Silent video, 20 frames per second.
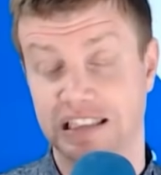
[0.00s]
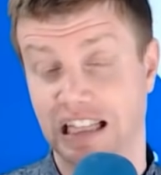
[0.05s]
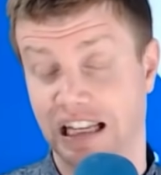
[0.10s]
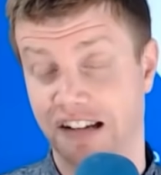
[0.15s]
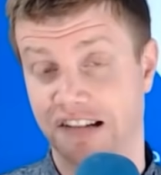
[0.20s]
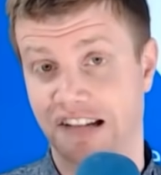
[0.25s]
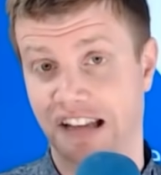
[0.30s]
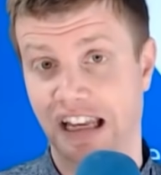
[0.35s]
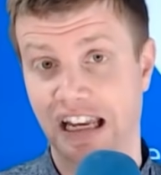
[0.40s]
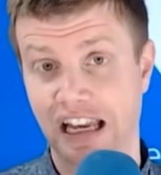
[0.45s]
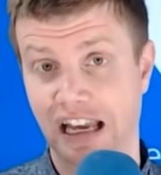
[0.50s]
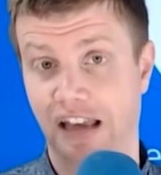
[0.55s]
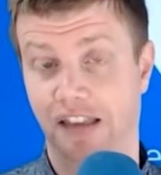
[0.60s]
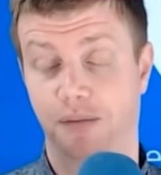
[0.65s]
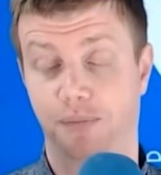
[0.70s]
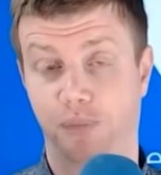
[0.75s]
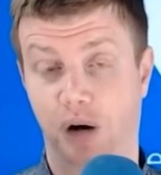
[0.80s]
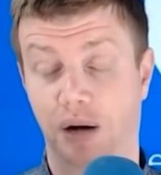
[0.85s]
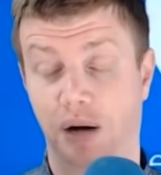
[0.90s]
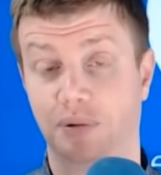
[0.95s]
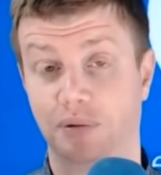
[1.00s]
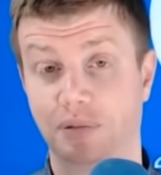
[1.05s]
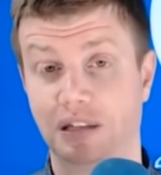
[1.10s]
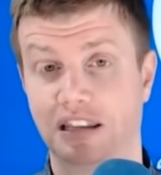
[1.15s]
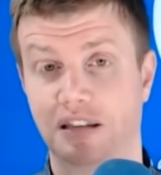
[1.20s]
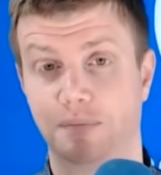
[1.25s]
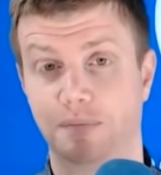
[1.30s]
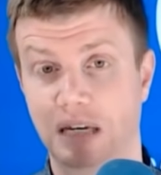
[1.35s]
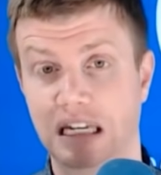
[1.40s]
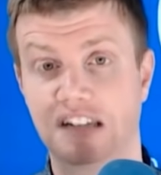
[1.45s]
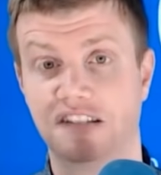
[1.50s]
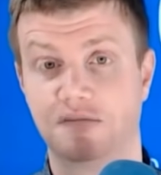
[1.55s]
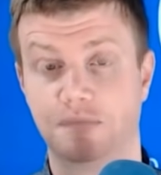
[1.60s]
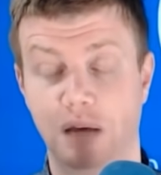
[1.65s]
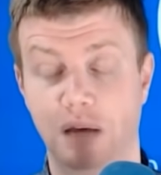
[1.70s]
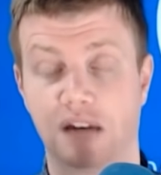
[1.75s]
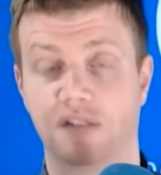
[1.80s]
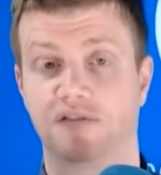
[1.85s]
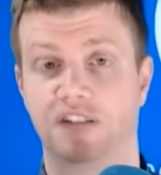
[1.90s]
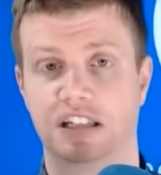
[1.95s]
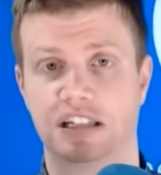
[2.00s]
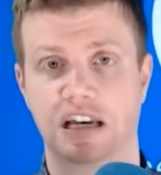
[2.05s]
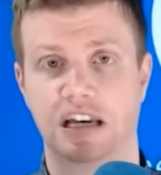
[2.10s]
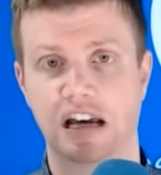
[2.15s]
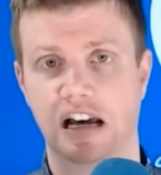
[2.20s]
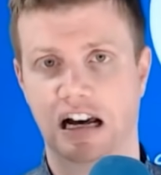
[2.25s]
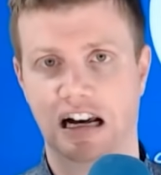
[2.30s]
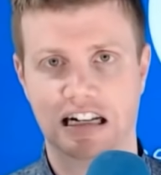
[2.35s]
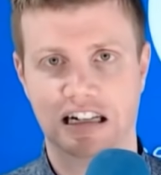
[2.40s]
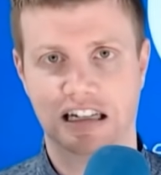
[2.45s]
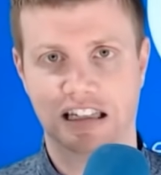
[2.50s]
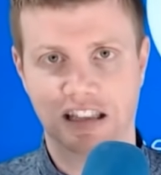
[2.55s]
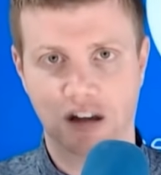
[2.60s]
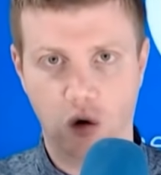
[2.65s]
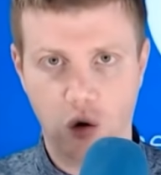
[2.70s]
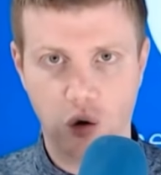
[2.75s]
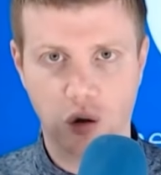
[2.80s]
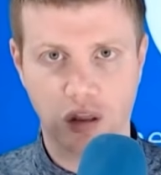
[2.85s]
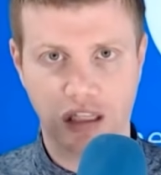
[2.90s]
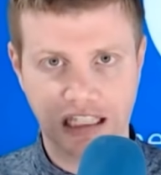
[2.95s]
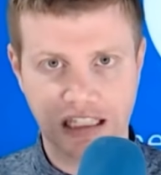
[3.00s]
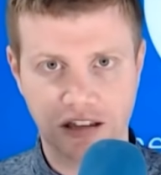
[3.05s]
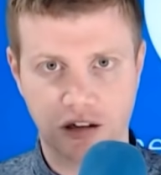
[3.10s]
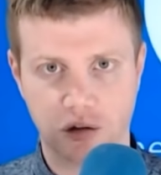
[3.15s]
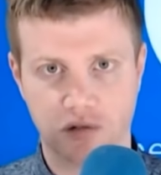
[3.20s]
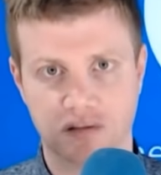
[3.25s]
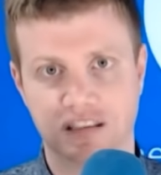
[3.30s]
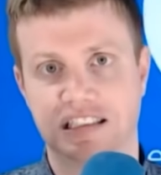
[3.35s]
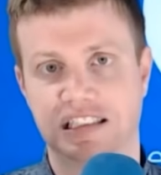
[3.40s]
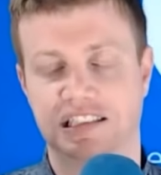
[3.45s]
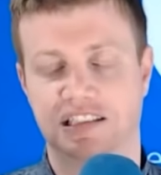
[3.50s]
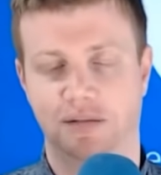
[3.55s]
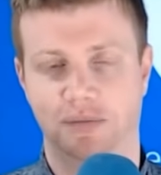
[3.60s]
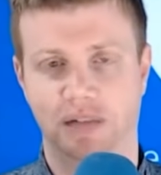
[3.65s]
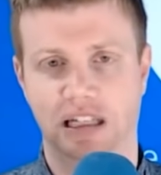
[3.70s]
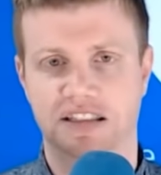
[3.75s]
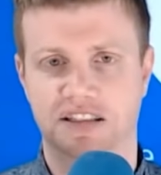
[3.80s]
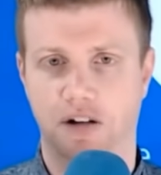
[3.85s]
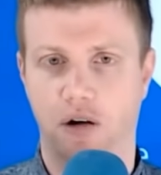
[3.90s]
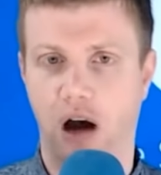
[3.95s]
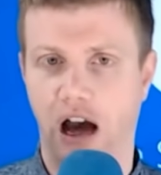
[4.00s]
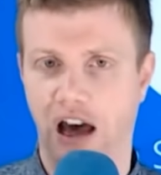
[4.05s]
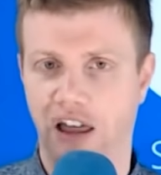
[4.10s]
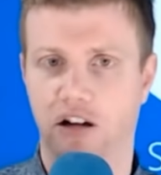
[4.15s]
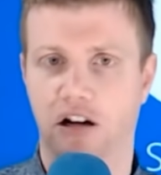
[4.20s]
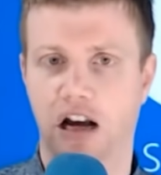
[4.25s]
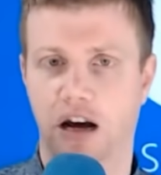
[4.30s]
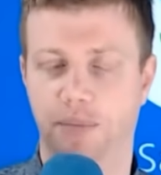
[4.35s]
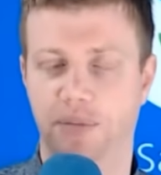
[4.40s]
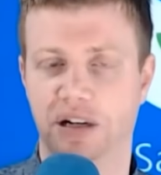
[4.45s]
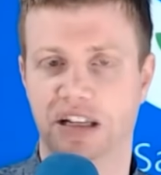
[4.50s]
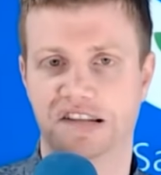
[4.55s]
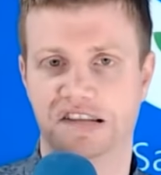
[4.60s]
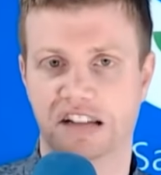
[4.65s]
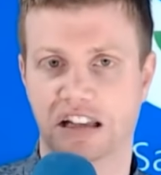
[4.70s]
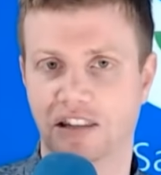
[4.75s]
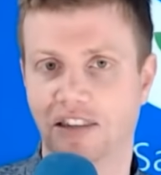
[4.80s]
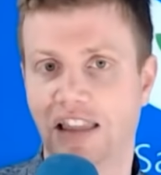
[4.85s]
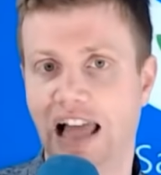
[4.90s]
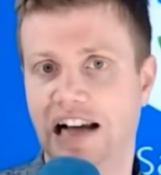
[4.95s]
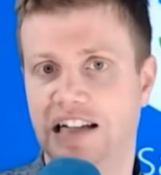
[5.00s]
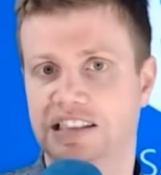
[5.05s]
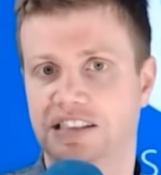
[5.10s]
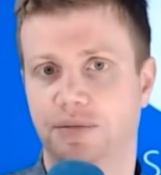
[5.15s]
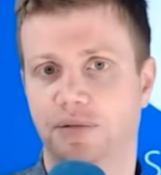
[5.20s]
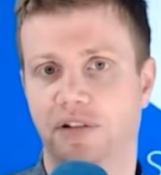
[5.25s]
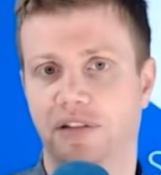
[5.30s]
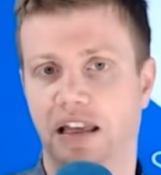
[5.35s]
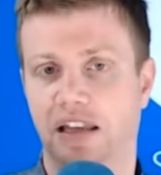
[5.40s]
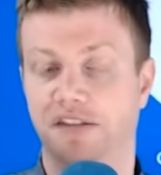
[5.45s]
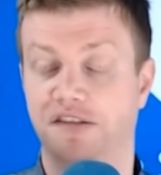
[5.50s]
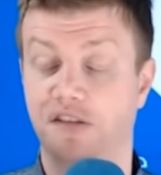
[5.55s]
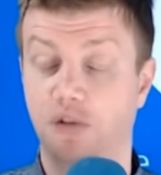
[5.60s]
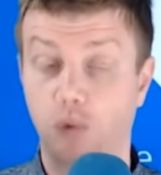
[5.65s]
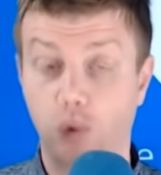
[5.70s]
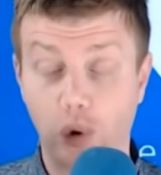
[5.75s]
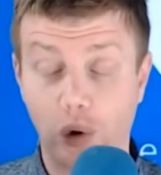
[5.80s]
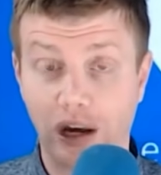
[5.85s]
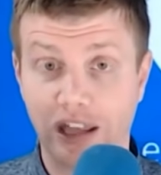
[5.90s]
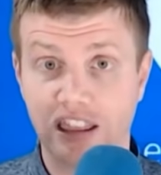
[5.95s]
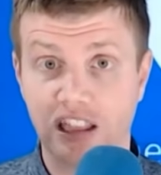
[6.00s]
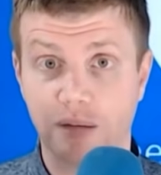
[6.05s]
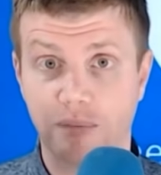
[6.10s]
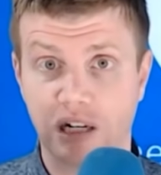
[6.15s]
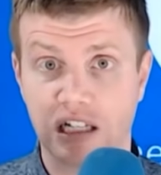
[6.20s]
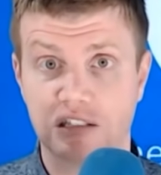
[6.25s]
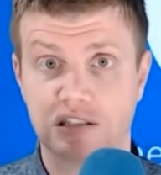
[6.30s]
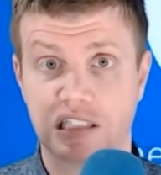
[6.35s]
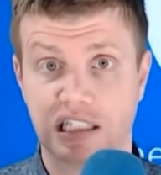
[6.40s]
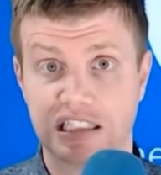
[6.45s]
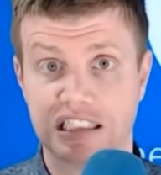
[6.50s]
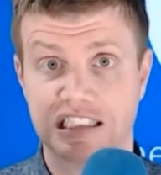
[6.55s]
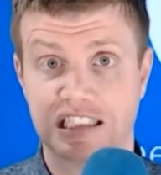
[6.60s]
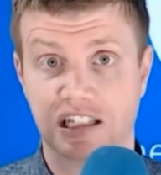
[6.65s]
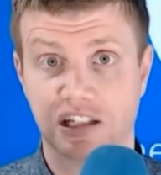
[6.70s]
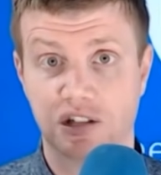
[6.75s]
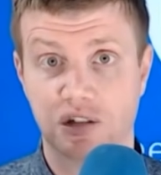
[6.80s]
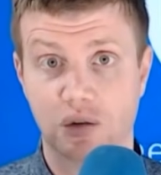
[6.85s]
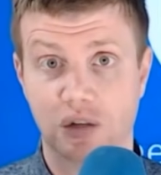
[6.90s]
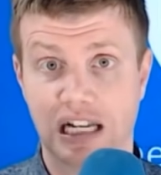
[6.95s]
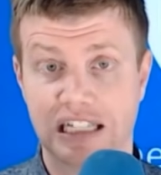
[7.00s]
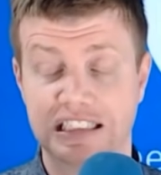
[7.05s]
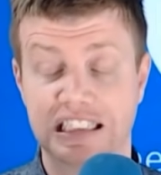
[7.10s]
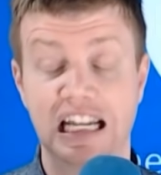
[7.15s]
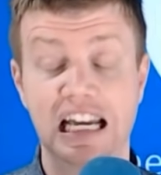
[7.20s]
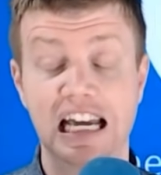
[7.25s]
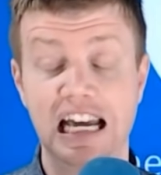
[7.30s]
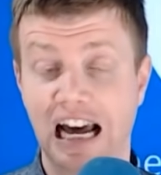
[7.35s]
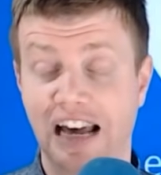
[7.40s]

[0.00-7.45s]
That is probably the biggest benefit uh, in the whole ecosystem. And so other companies lack some of that. And so what do I think Microsoft is going to do next?